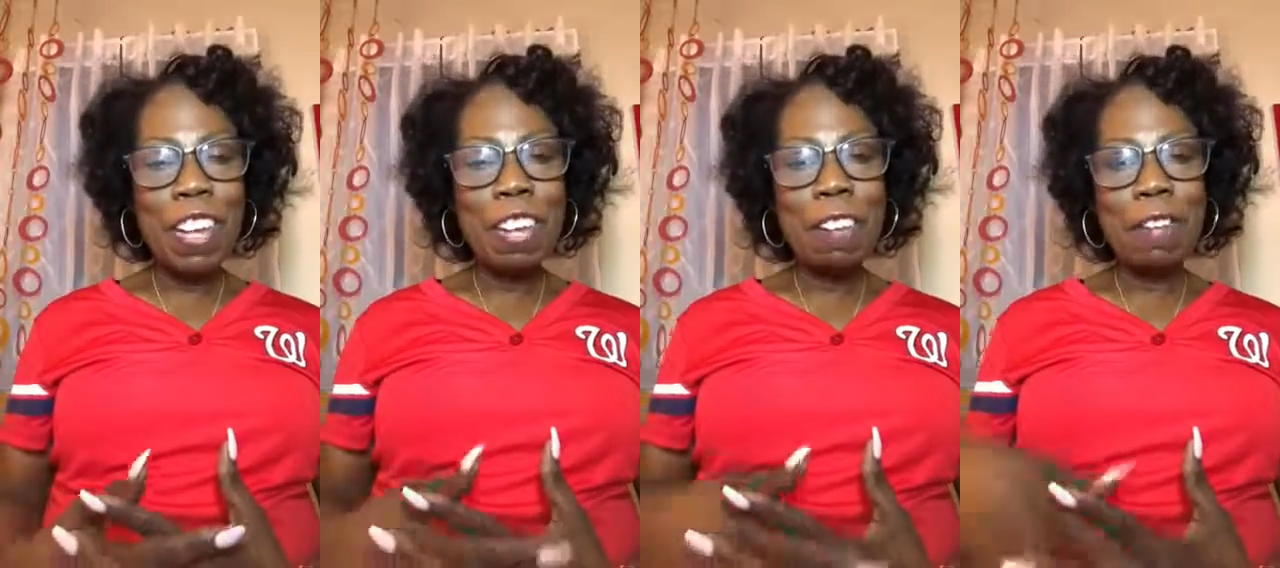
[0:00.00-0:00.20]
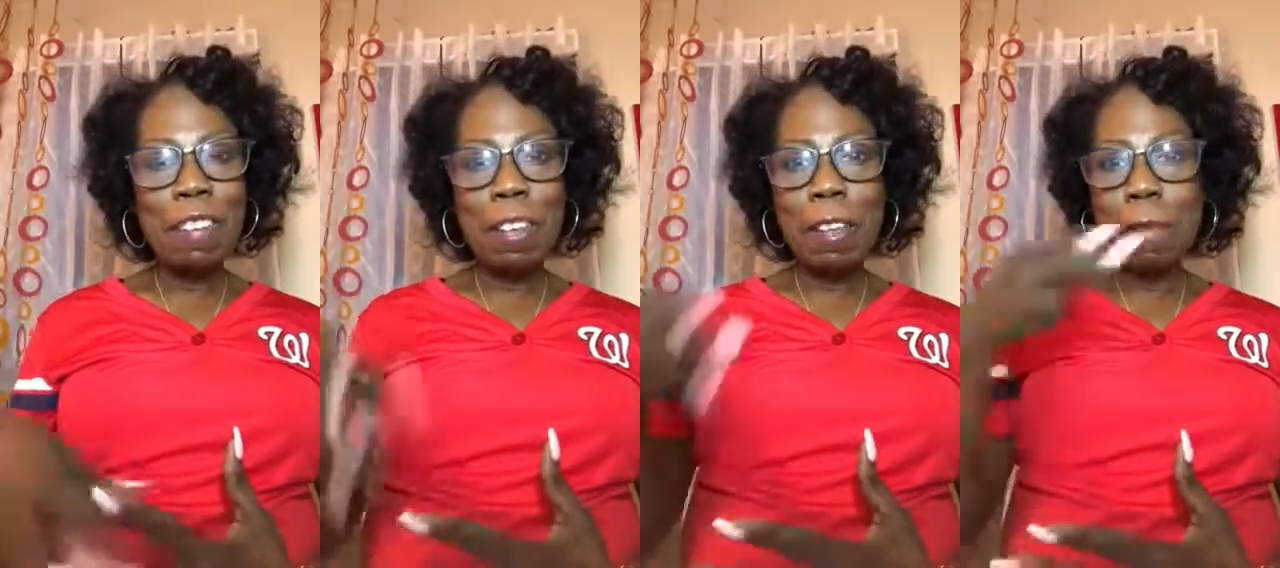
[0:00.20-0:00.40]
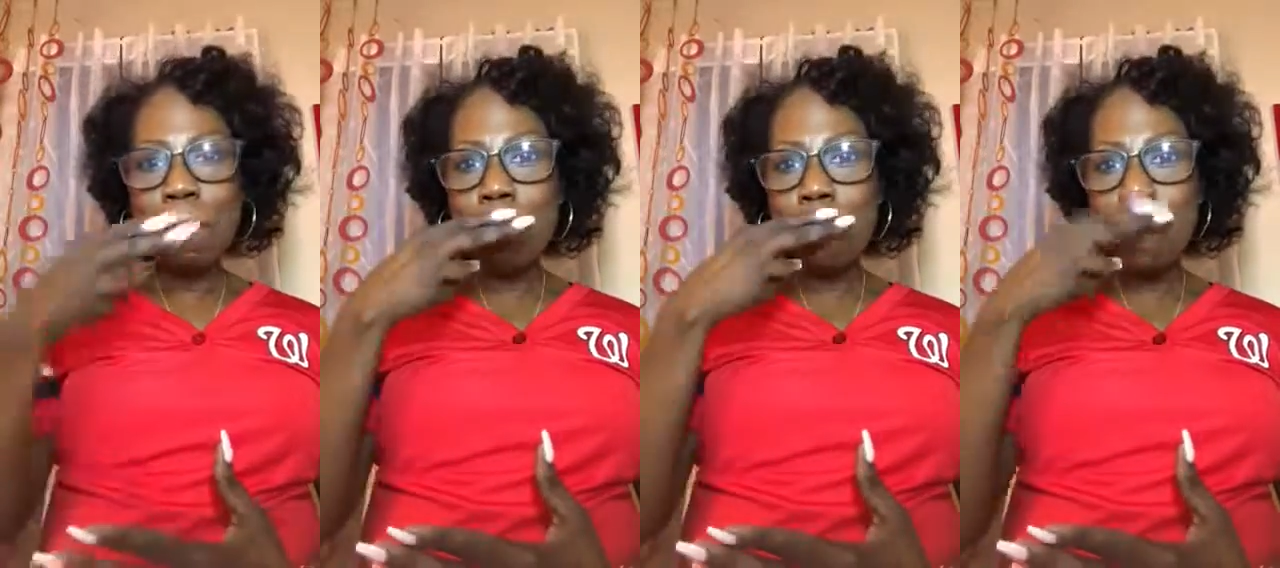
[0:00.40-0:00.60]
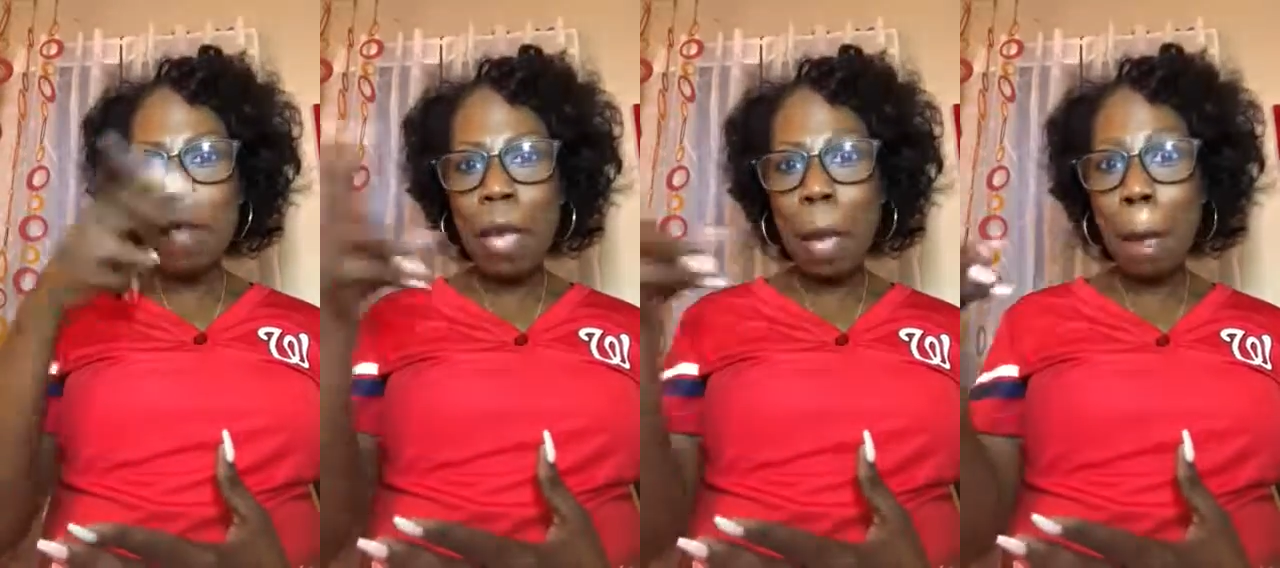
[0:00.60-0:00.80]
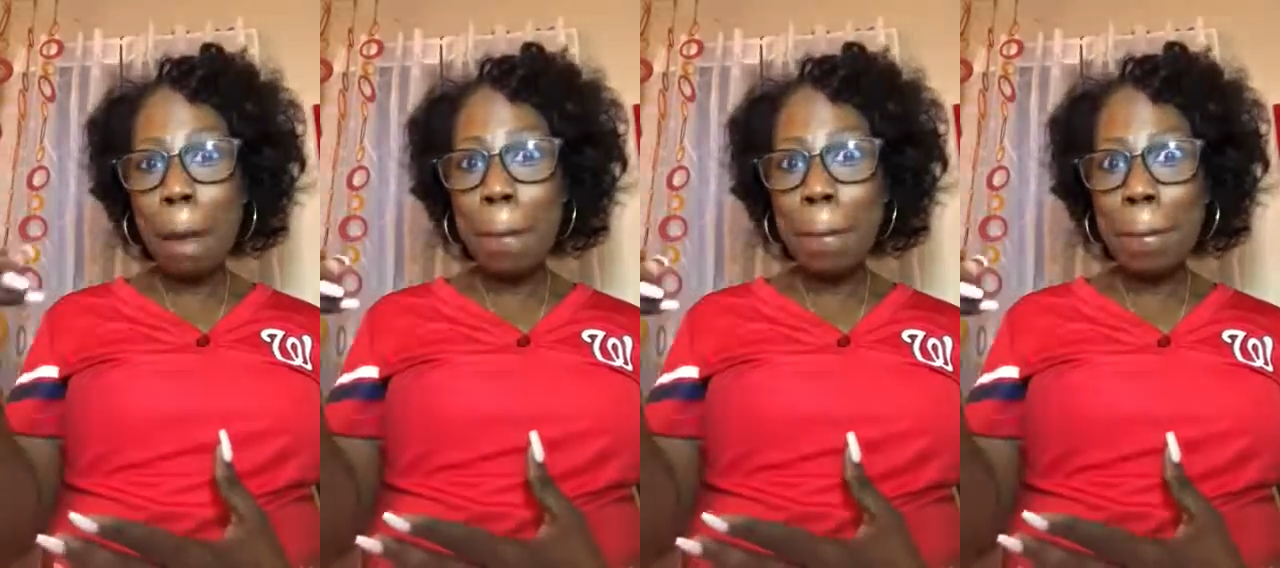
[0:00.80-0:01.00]
evening.
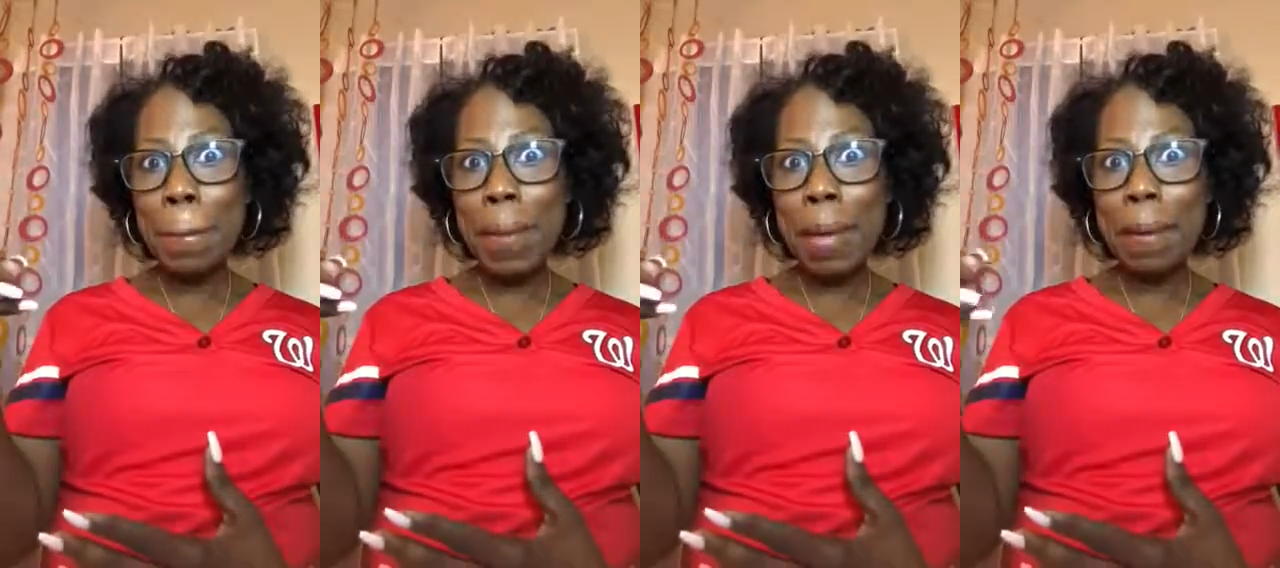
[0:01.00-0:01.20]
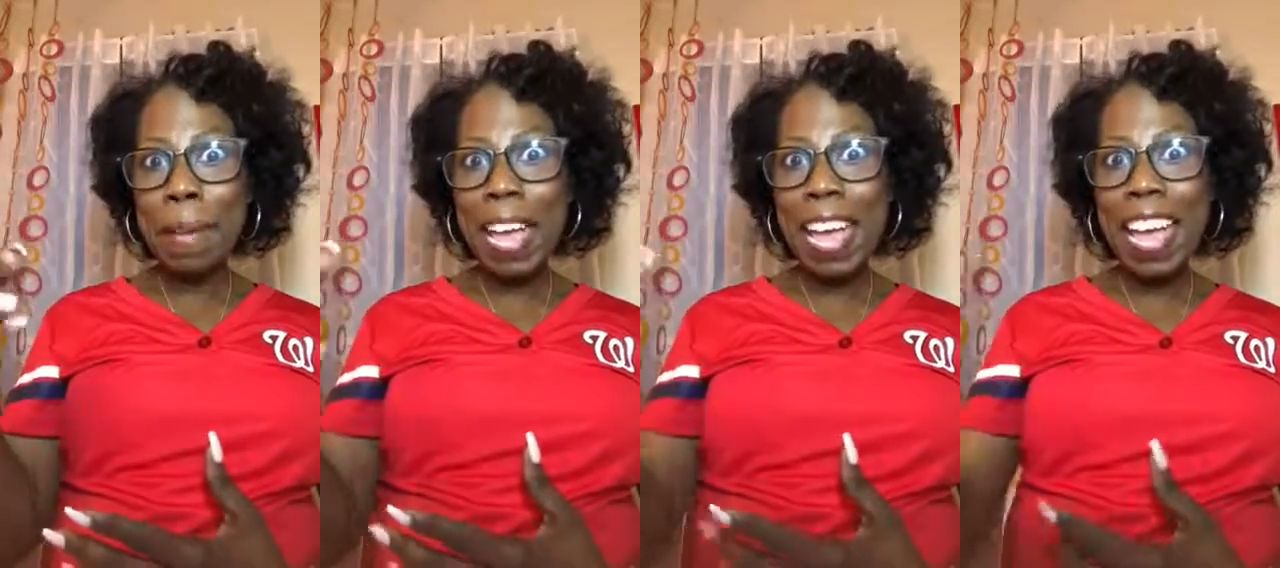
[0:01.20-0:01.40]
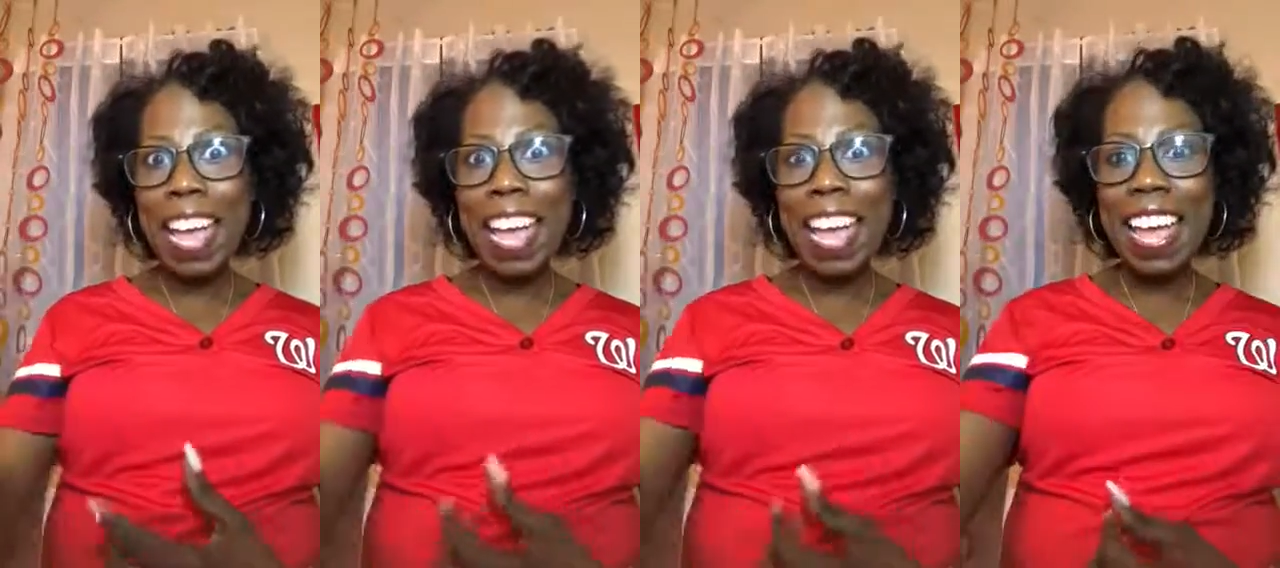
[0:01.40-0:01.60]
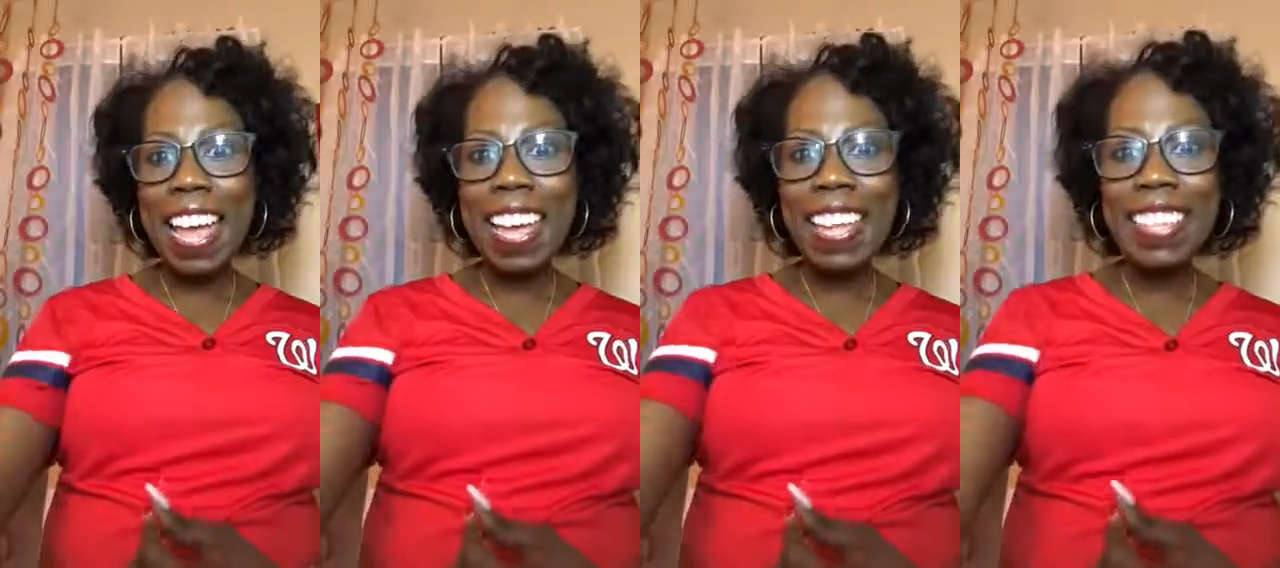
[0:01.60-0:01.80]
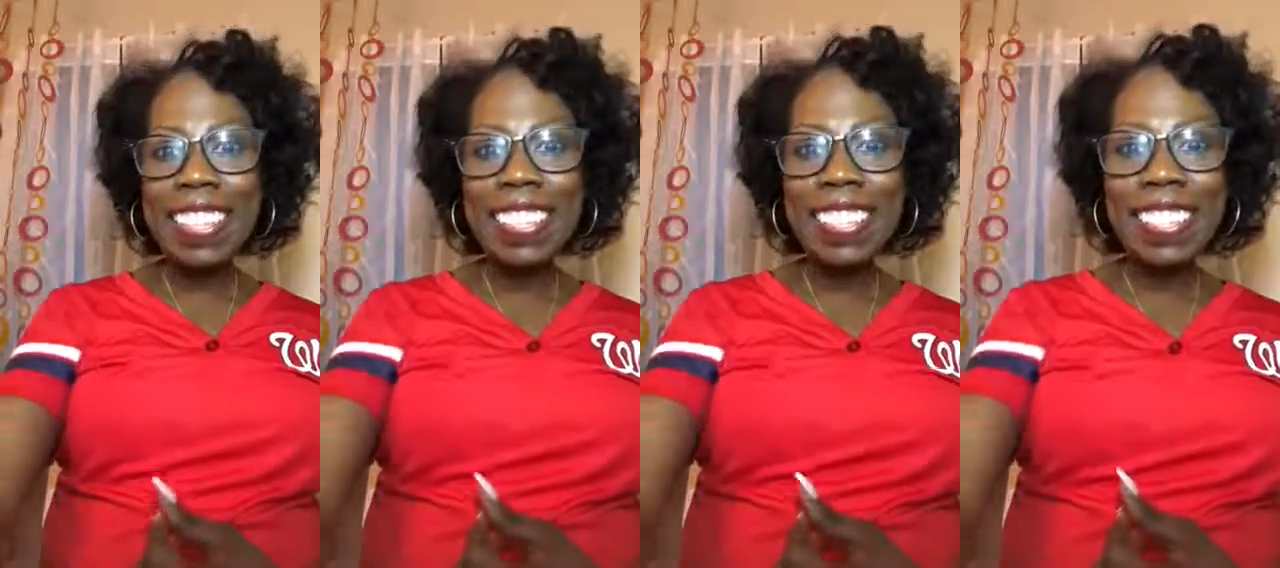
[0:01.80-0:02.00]

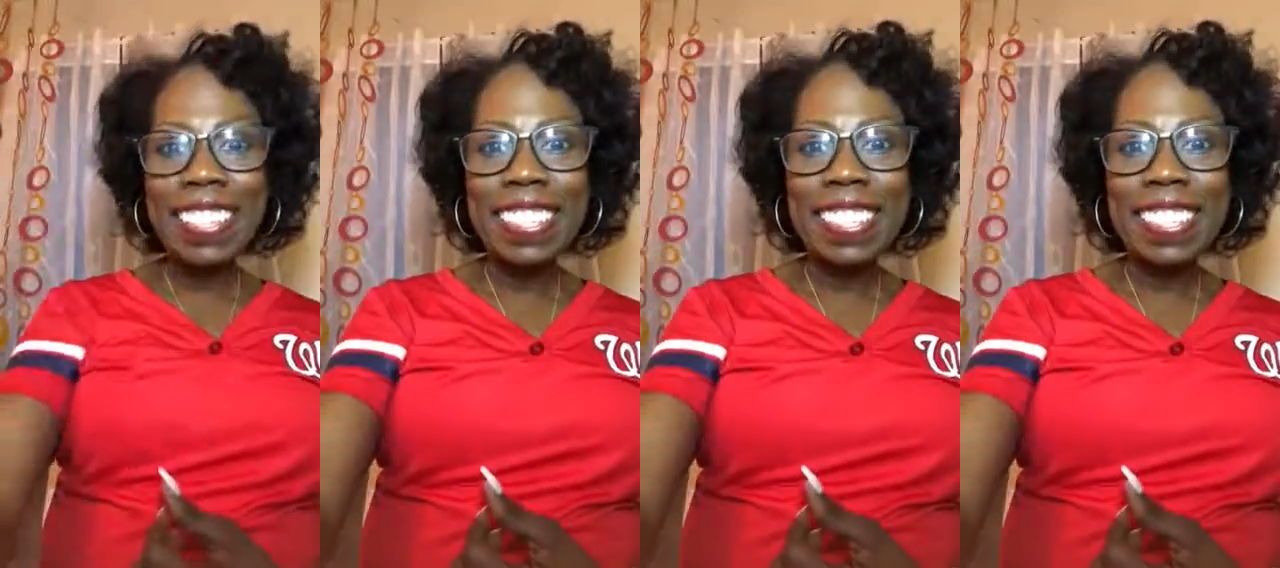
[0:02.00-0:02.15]
Bye.